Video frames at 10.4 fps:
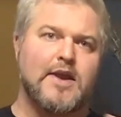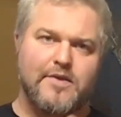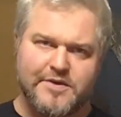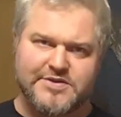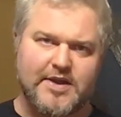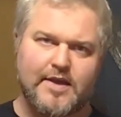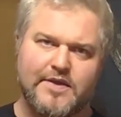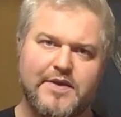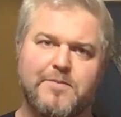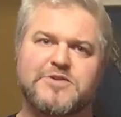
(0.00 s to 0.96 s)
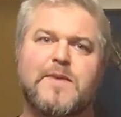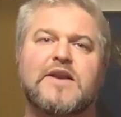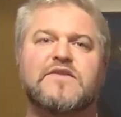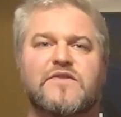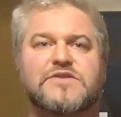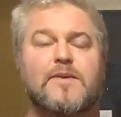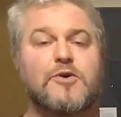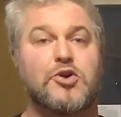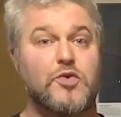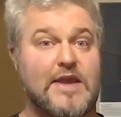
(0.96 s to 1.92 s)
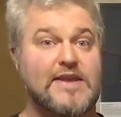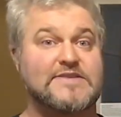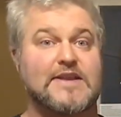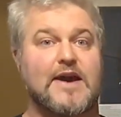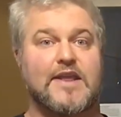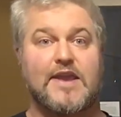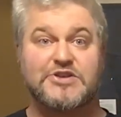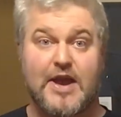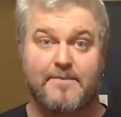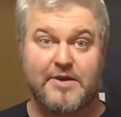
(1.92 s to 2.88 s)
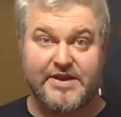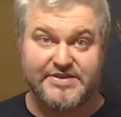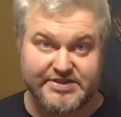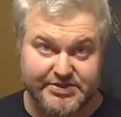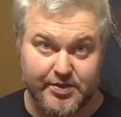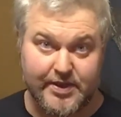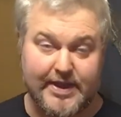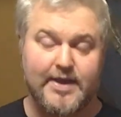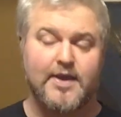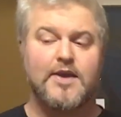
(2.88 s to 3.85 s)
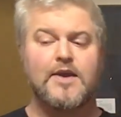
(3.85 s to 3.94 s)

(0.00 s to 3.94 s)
the perspective of someone who is not a Japanese historian.